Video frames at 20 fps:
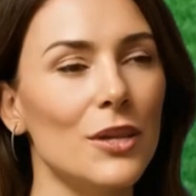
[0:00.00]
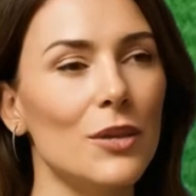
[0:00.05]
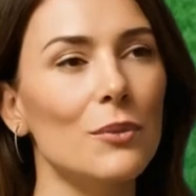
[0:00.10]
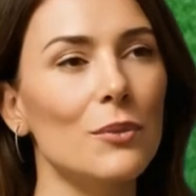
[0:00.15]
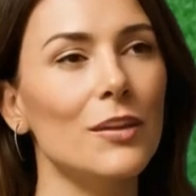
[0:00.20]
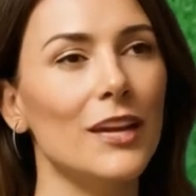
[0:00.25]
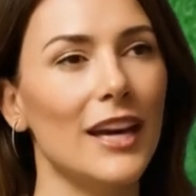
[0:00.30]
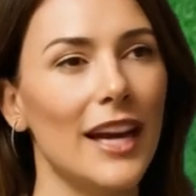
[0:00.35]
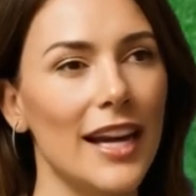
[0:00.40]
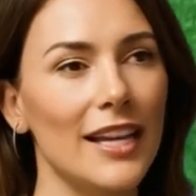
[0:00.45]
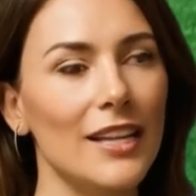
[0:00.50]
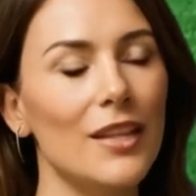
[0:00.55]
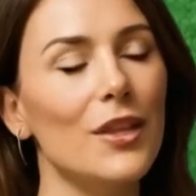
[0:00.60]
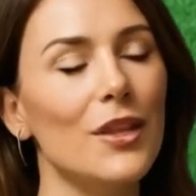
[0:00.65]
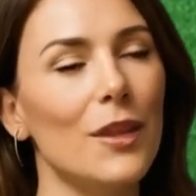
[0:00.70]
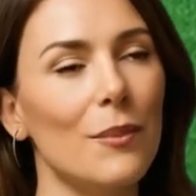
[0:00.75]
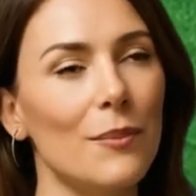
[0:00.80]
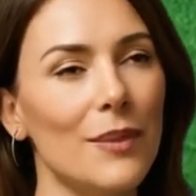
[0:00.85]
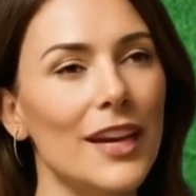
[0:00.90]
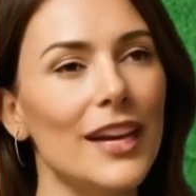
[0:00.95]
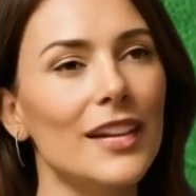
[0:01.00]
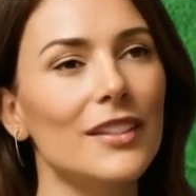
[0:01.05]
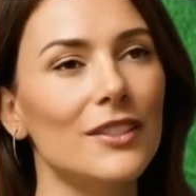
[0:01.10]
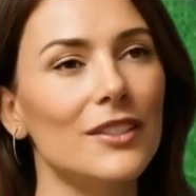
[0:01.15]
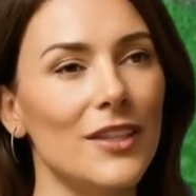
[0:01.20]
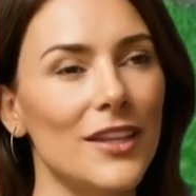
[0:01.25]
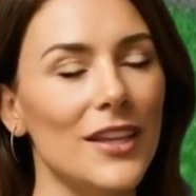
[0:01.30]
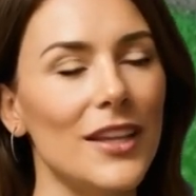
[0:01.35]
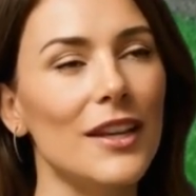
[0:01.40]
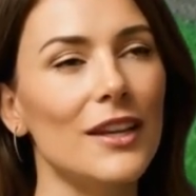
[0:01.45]
This technique may
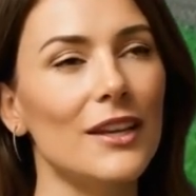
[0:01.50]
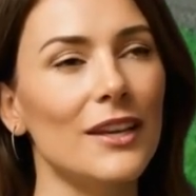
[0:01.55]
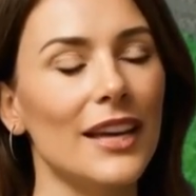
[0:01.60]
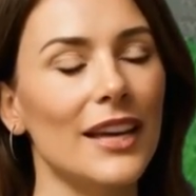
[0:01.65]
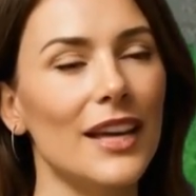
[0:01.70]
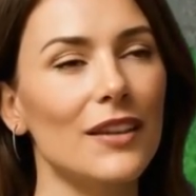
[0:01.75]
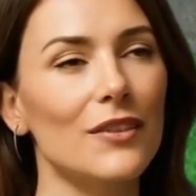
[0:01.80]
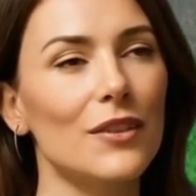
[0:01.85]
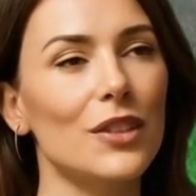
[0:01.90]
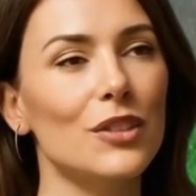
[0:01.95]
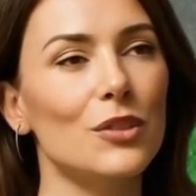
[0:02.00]
sound simple,